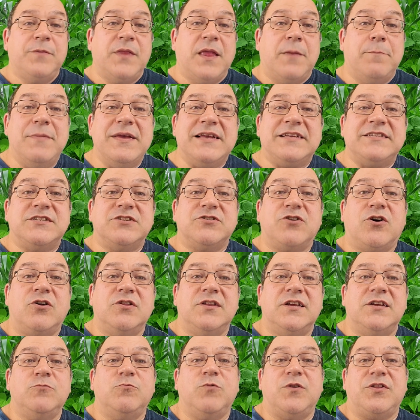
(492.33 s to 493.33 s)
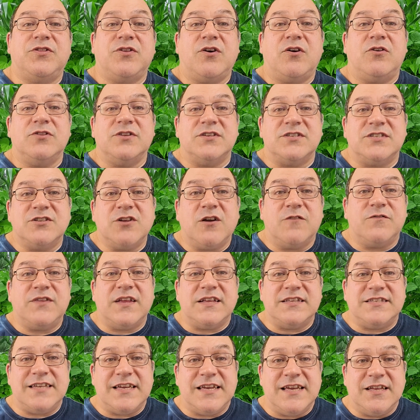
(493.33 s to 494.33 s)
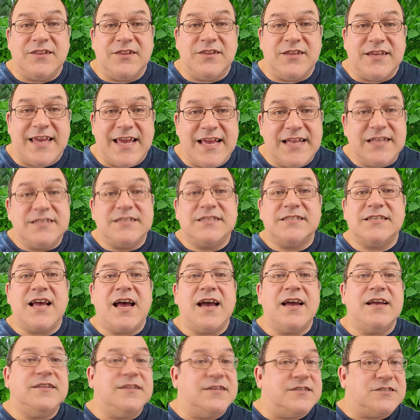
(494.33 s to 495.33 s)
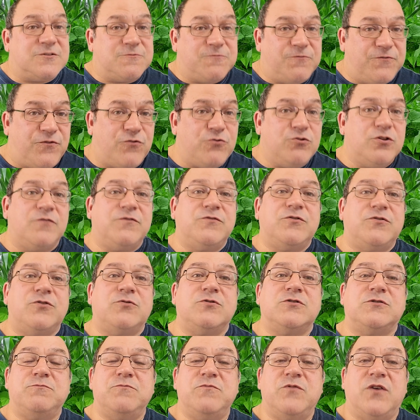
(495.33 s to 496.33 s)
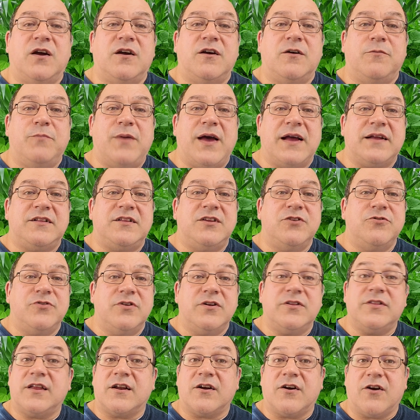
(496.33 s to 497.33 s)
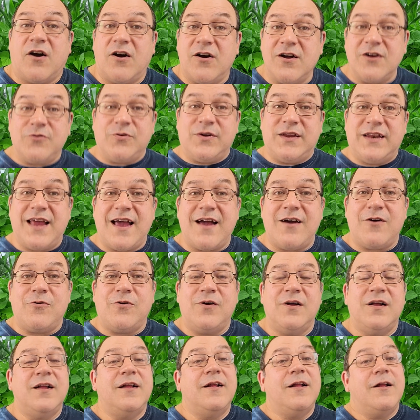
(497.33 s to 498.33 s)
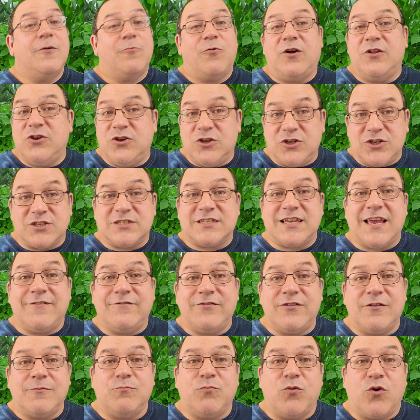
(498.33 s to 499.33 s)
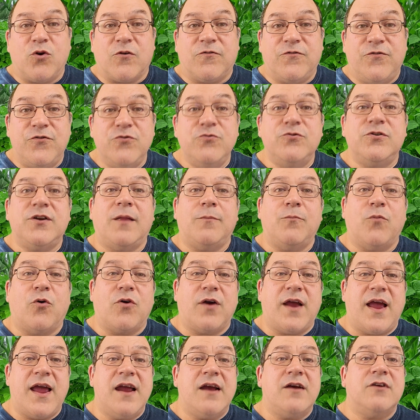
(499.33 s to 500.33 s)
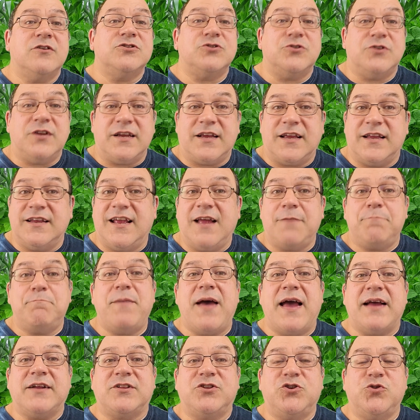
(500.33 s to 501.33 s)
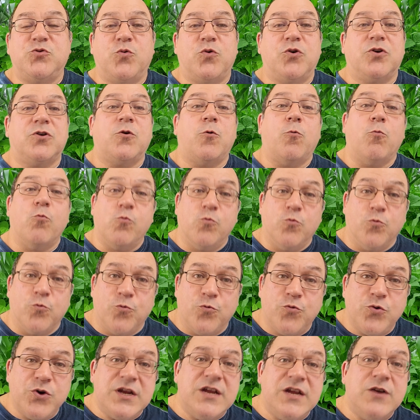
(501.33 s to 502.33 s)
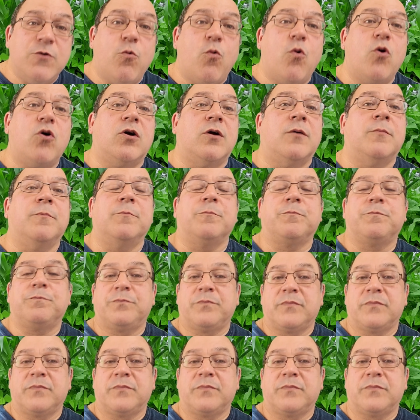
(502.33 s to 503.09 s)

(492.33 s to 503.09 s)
Mix it all in with all the stuff that's in the inside that's full of those bacteria that are hungry now. Well, you just give them more food and more air so they can get back to work, rewarm